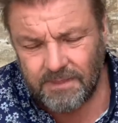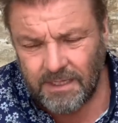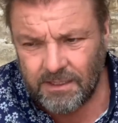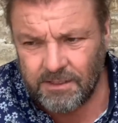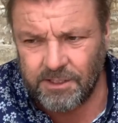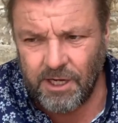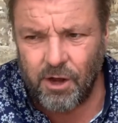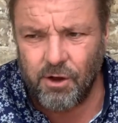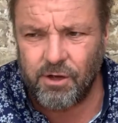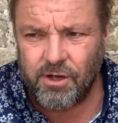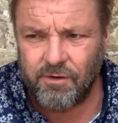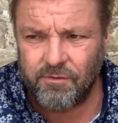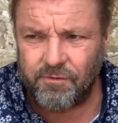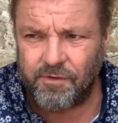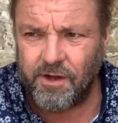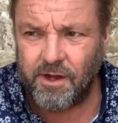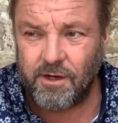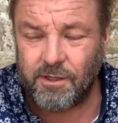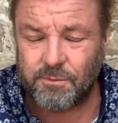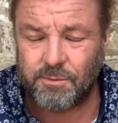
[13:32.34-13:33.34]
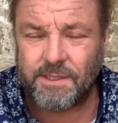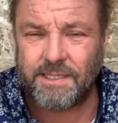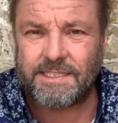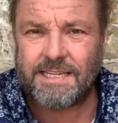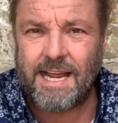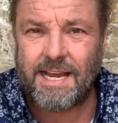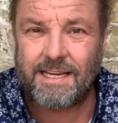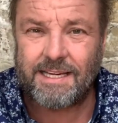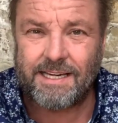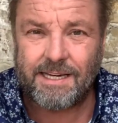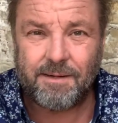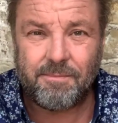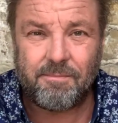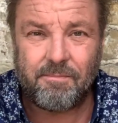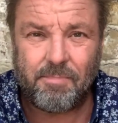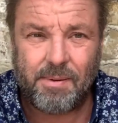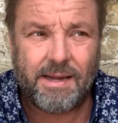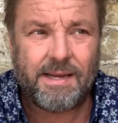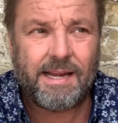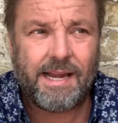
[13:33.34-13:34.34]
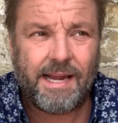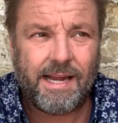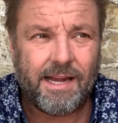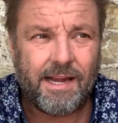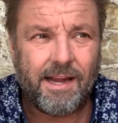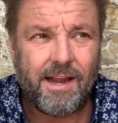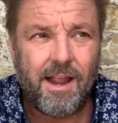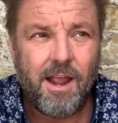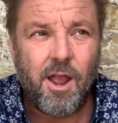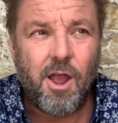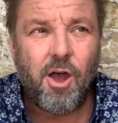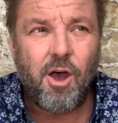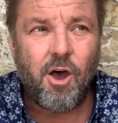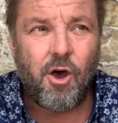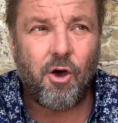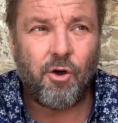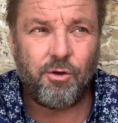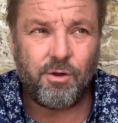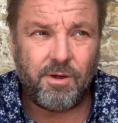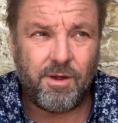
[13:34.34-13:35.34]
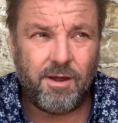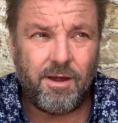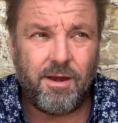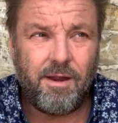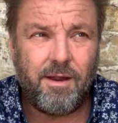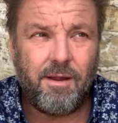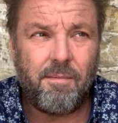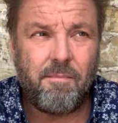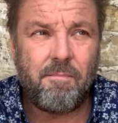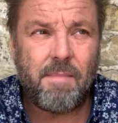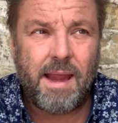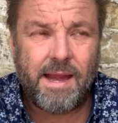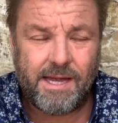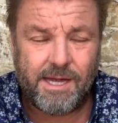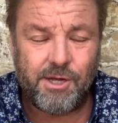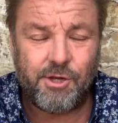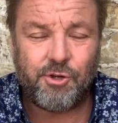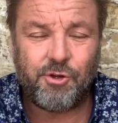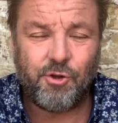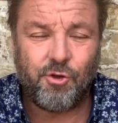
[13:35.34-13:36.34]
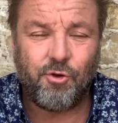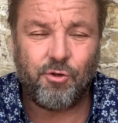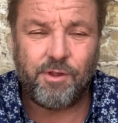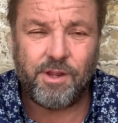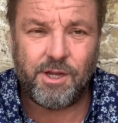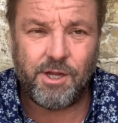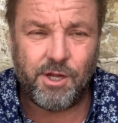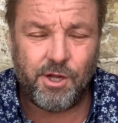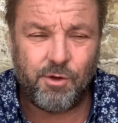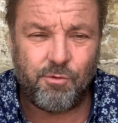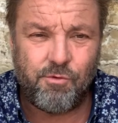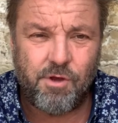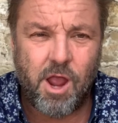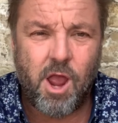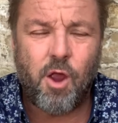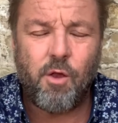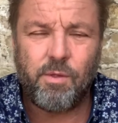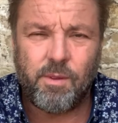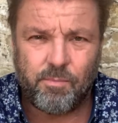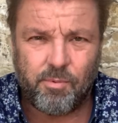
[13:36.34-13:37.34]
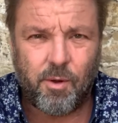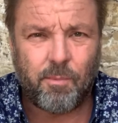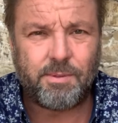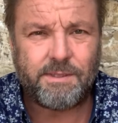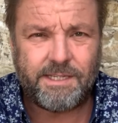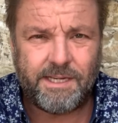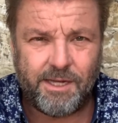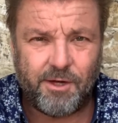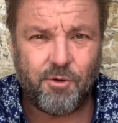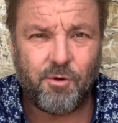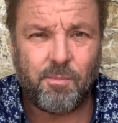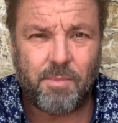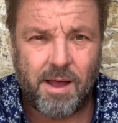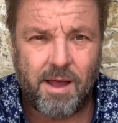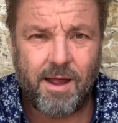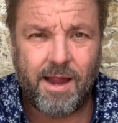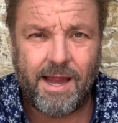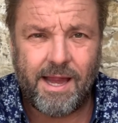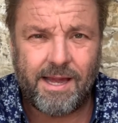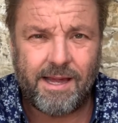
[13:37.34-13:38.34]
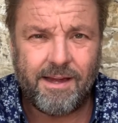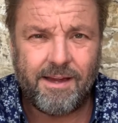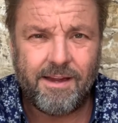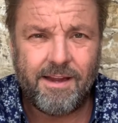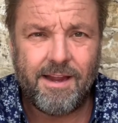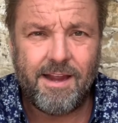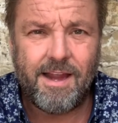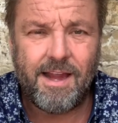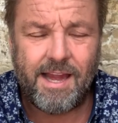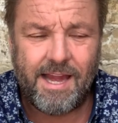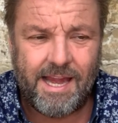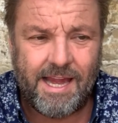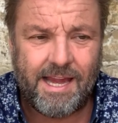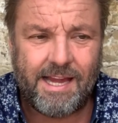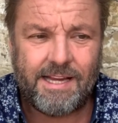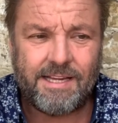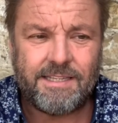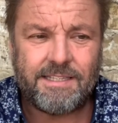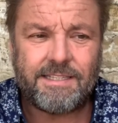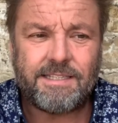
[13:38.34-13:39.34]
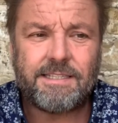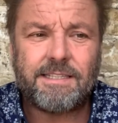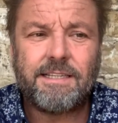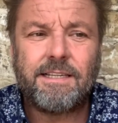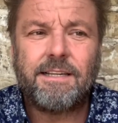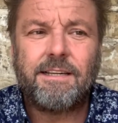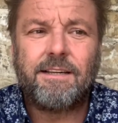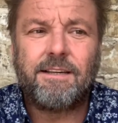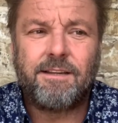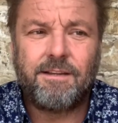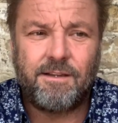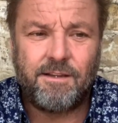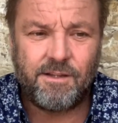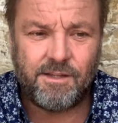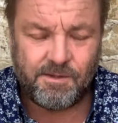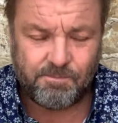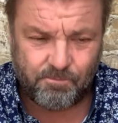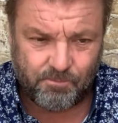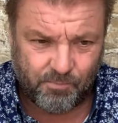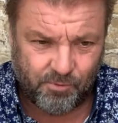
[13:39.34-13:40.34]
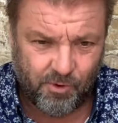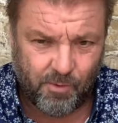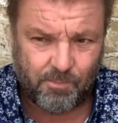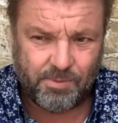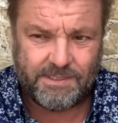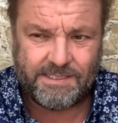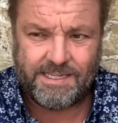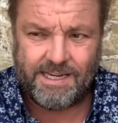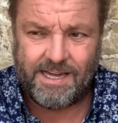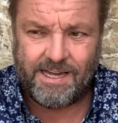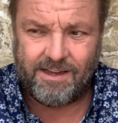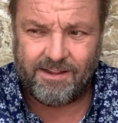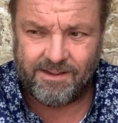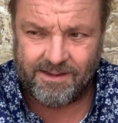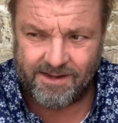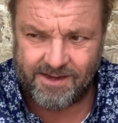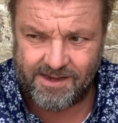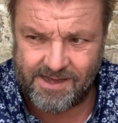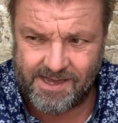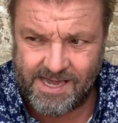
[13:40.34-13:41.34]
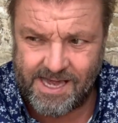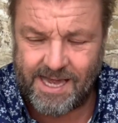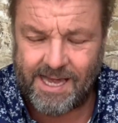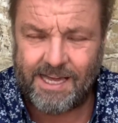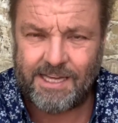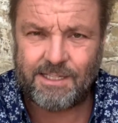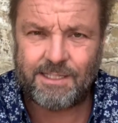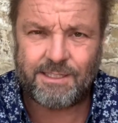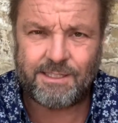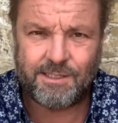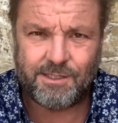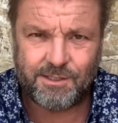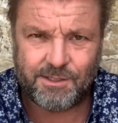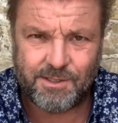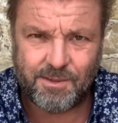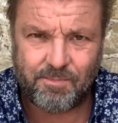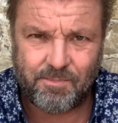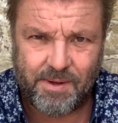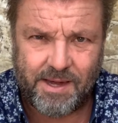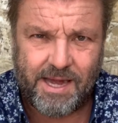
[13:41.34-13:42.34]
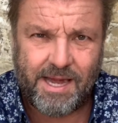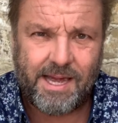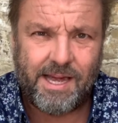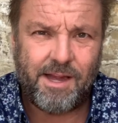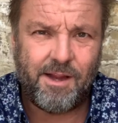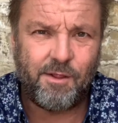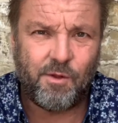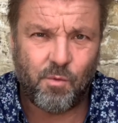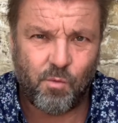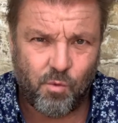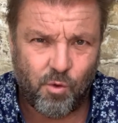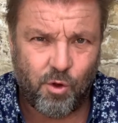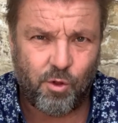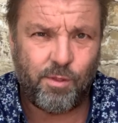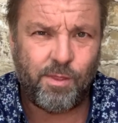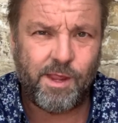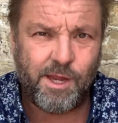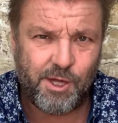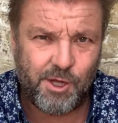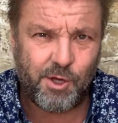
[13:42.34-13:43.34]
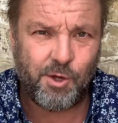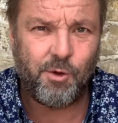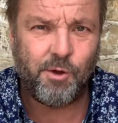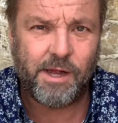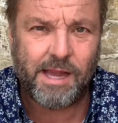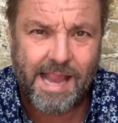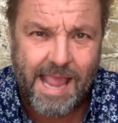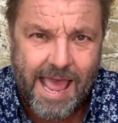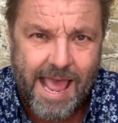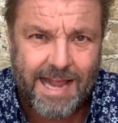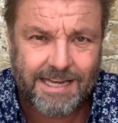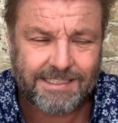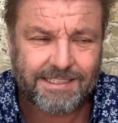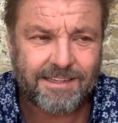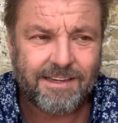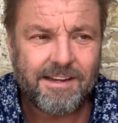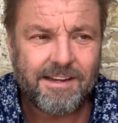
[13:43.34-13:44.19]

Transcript: don't confuse with attending and bidding on making sure that you know the property you're buying is the property that needs to be the one that you get.